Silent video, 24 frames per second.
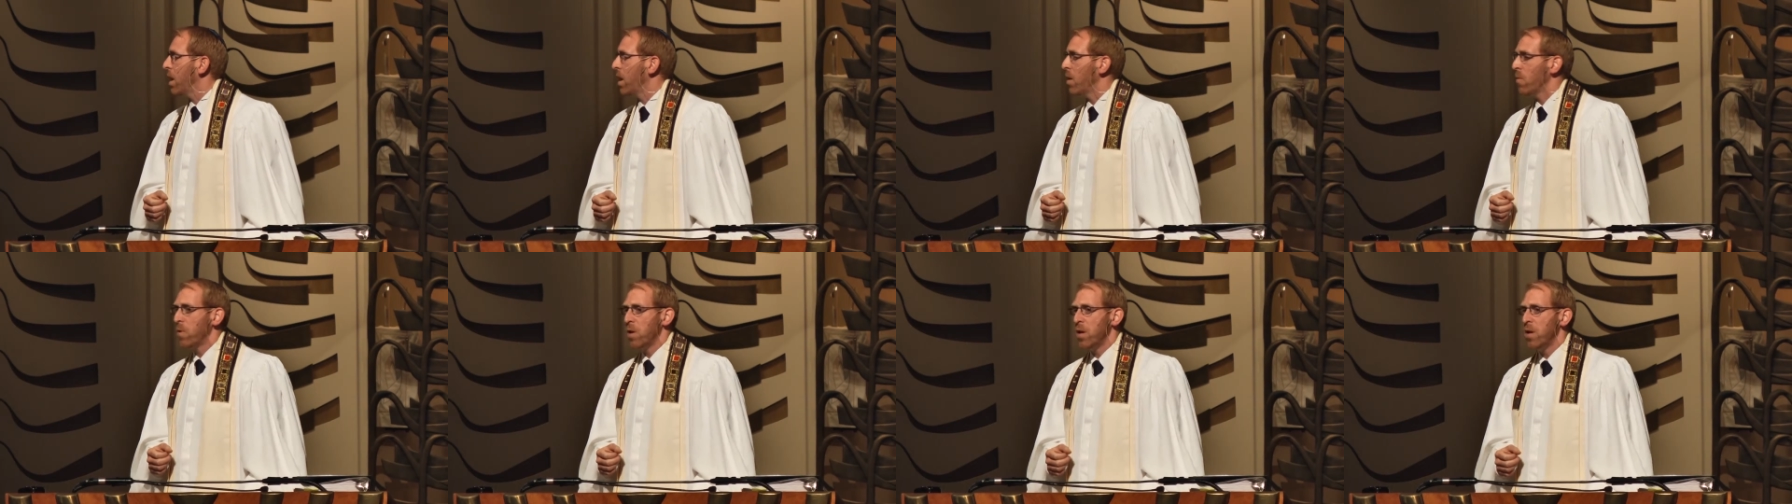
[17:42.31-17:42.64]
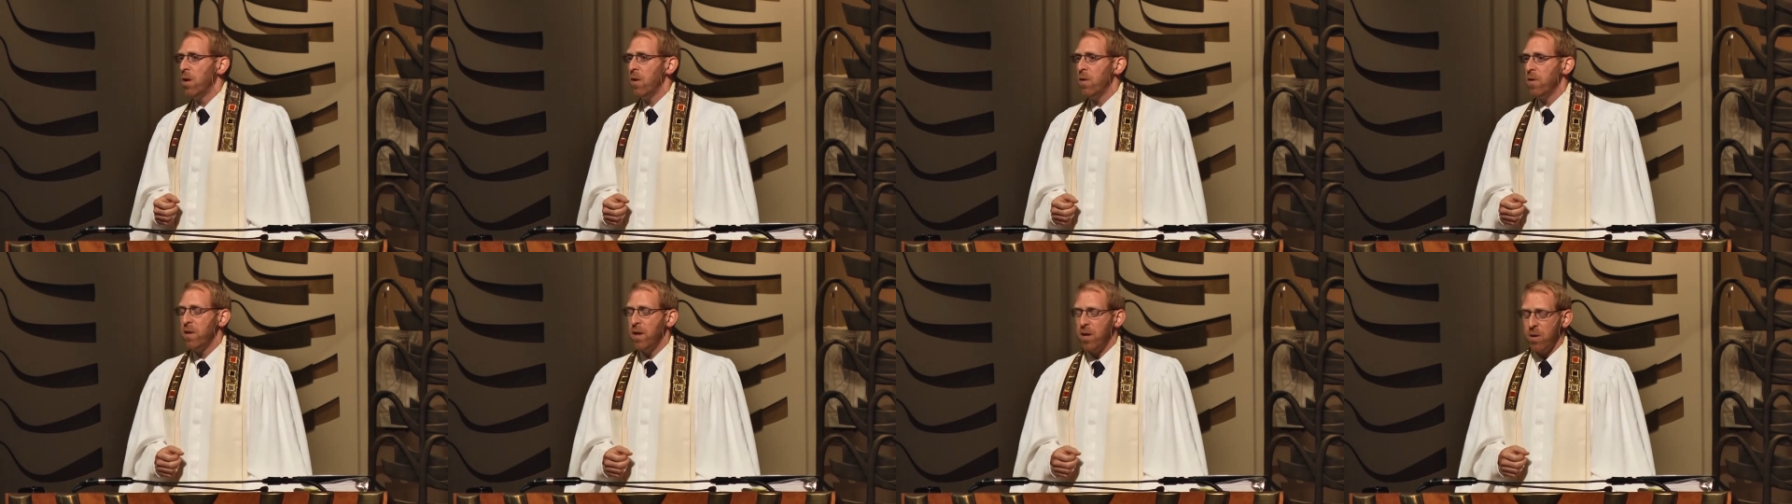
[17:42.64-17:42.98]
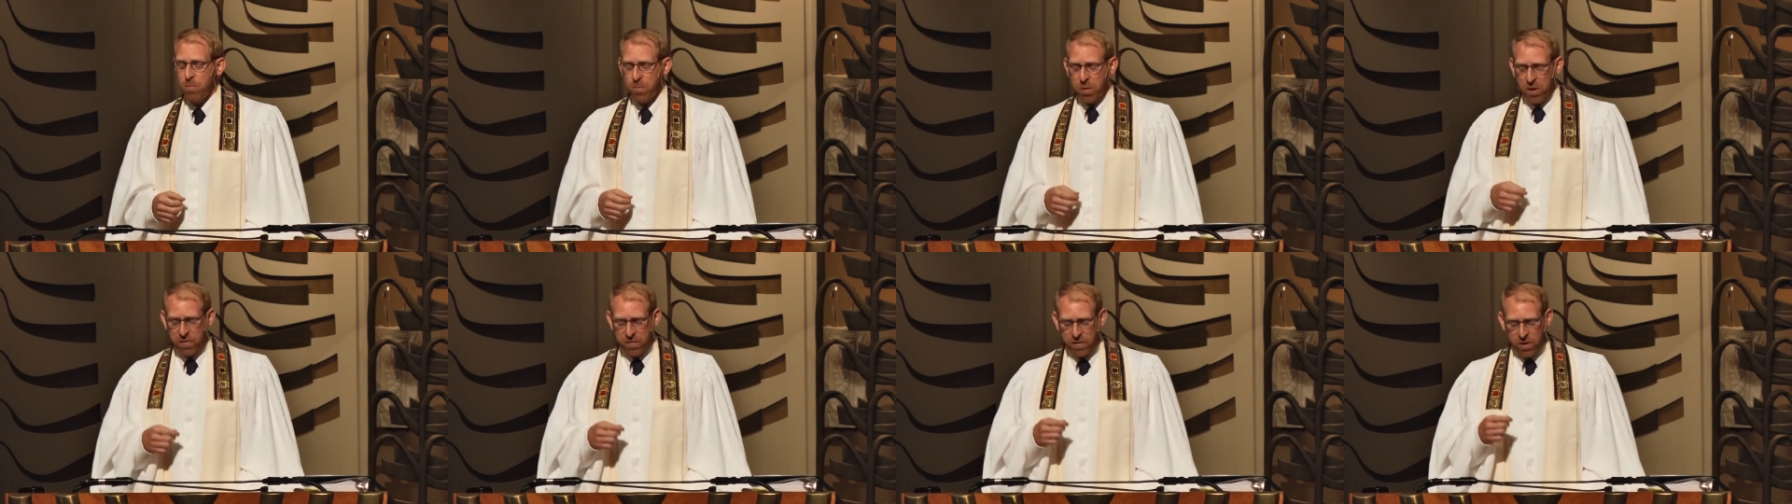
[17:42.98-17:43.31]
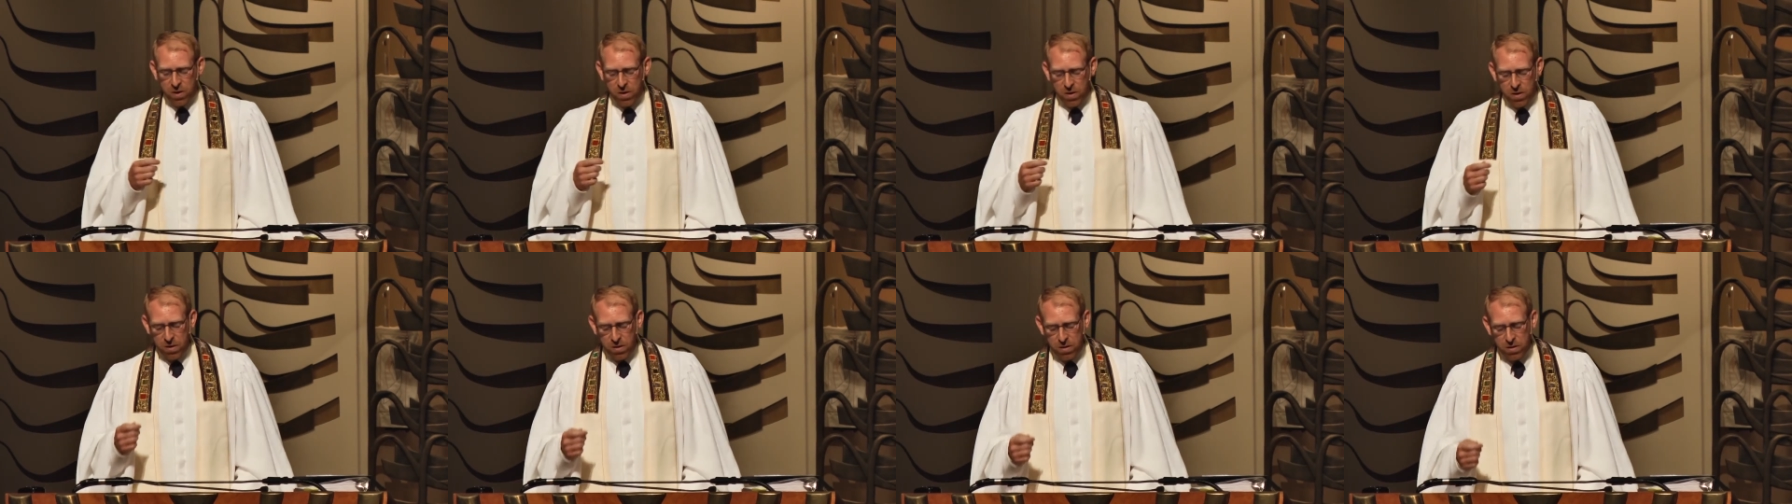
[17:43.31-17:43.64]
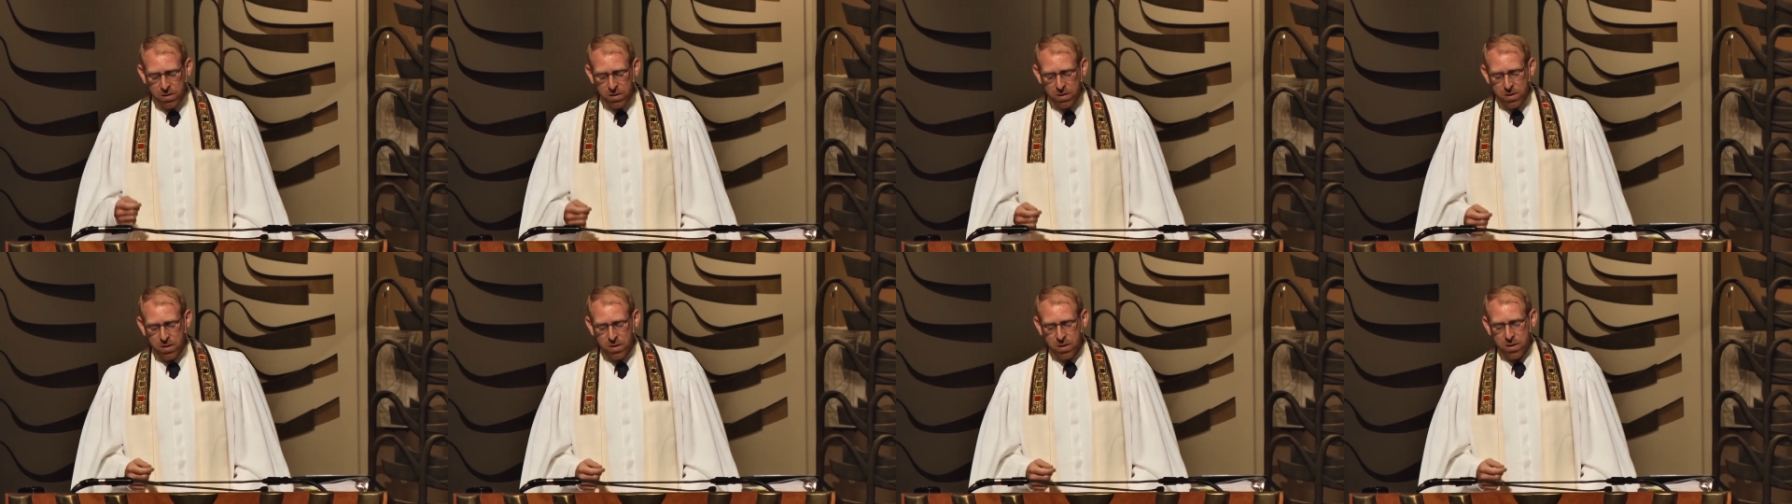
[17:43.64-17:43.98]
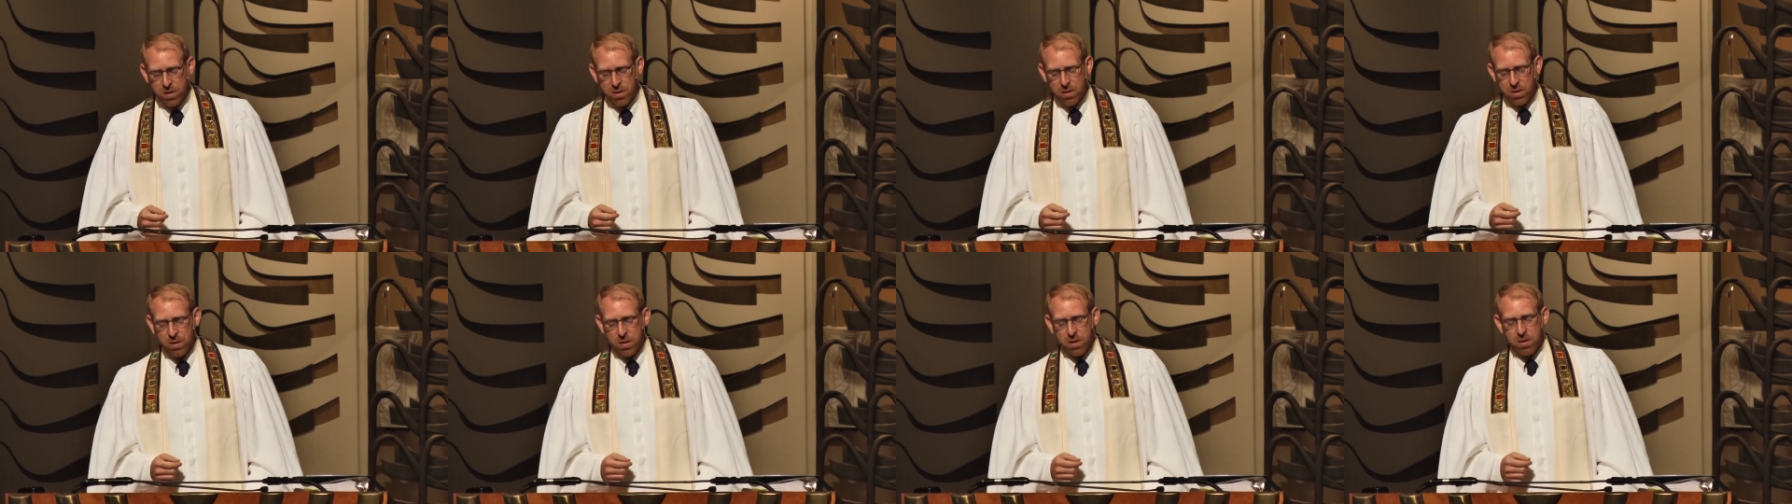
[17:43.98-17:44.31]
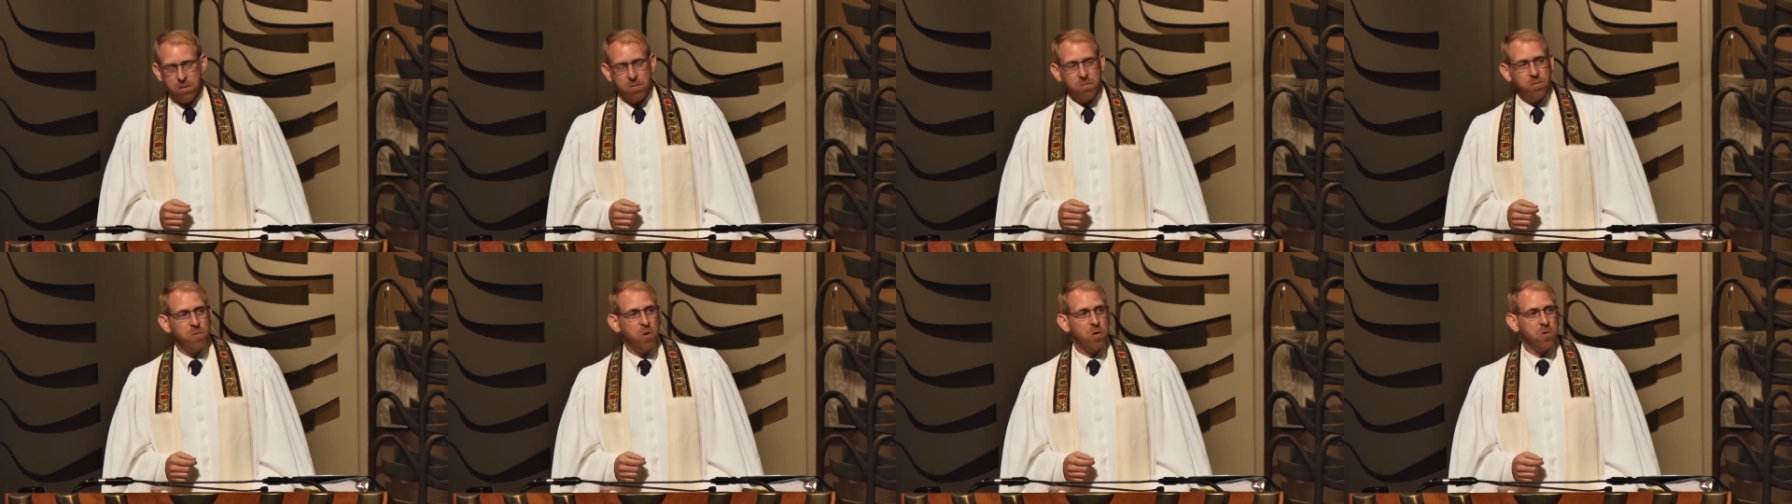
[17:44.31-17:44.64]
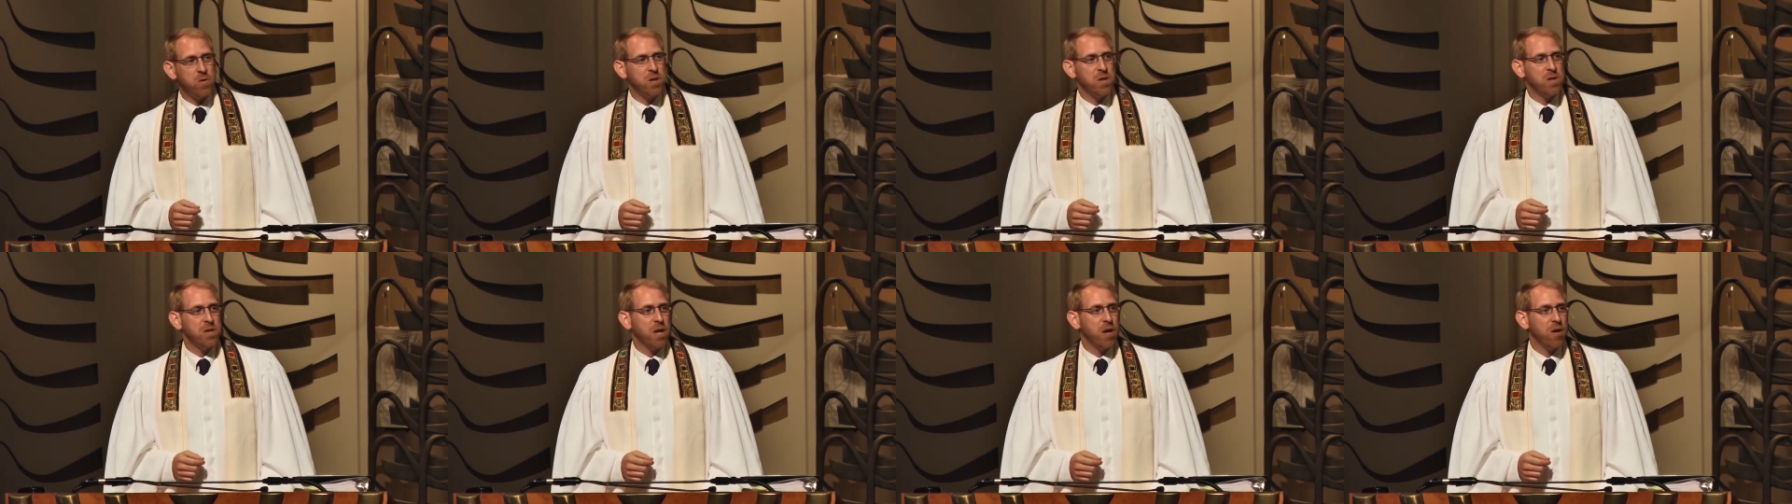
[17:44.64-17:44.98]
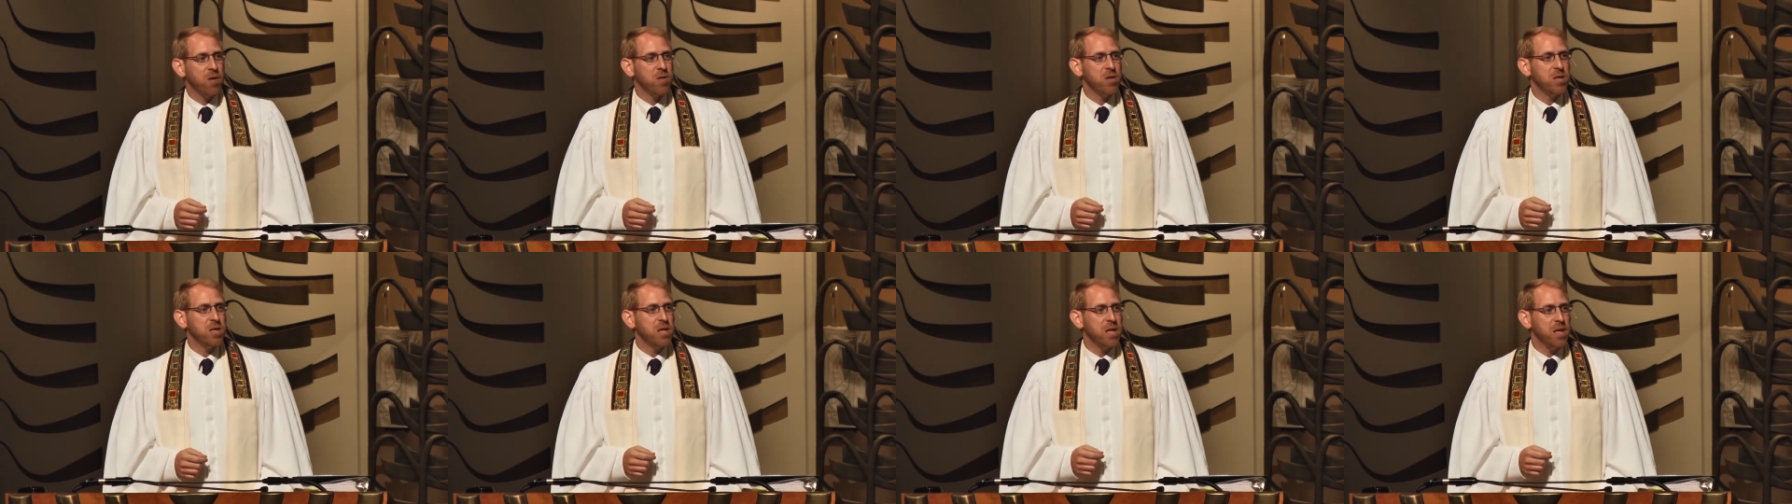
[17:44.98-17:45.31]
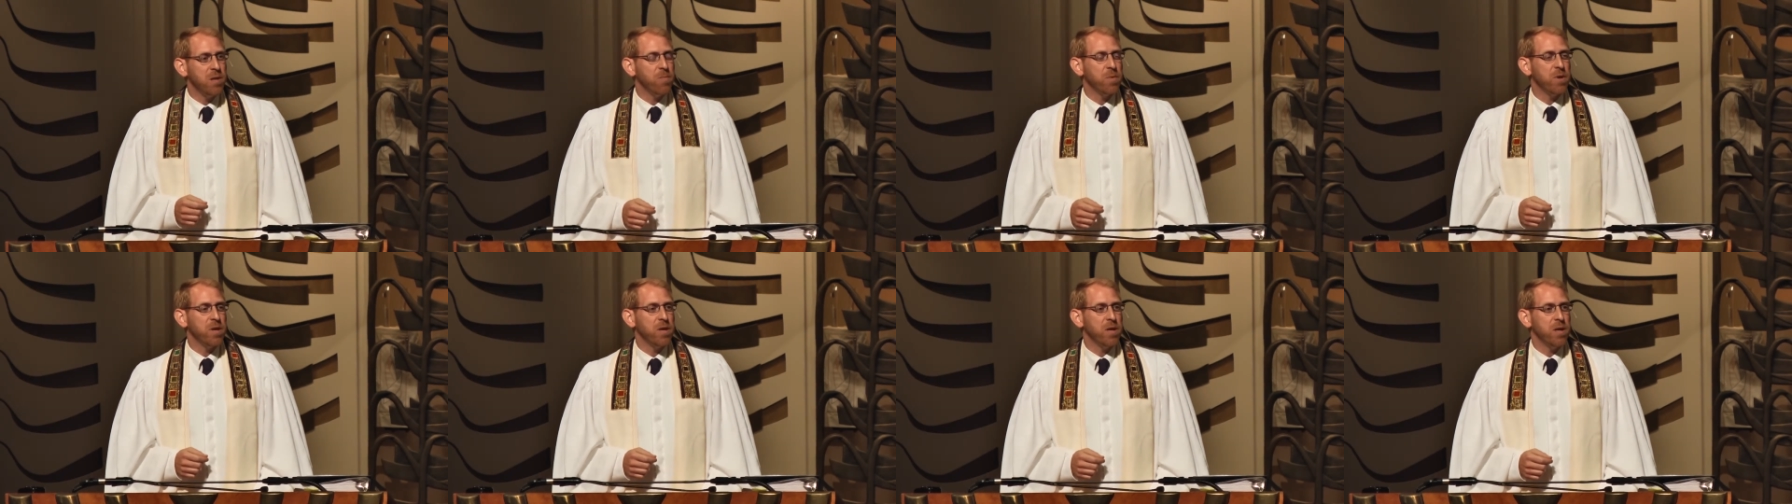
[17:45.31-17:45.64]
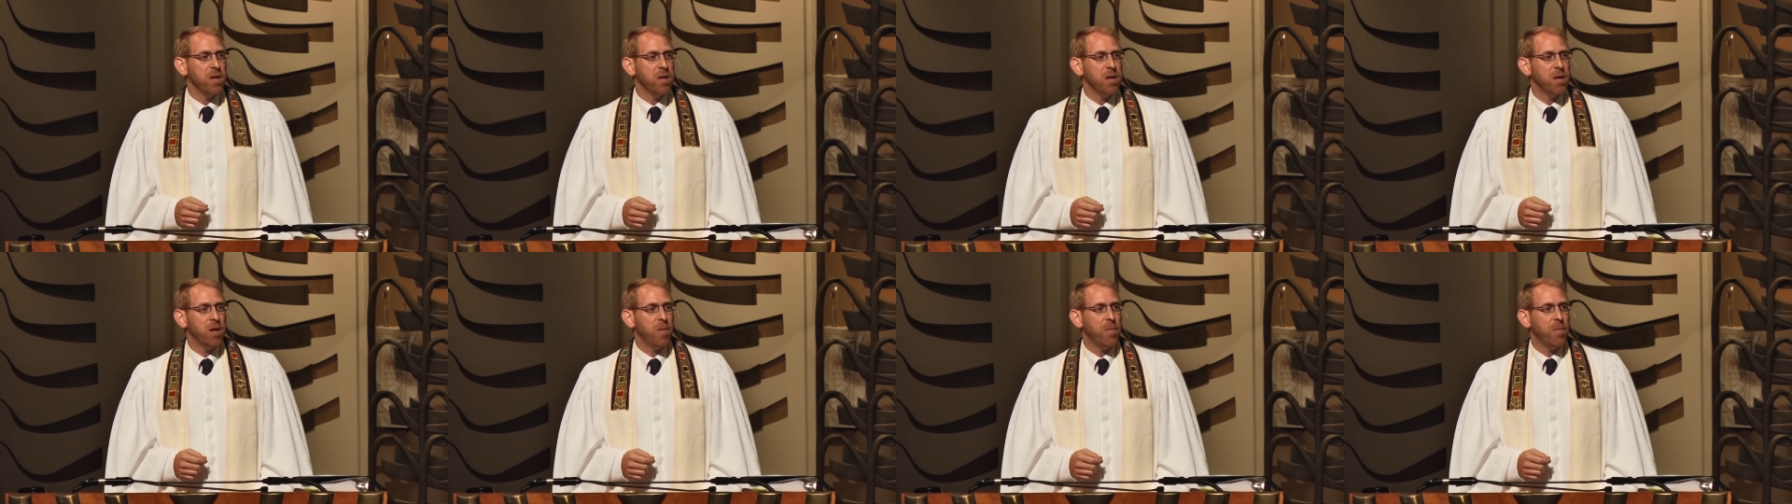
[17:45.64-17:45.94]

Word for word: And we know that above all, Moses cares deeply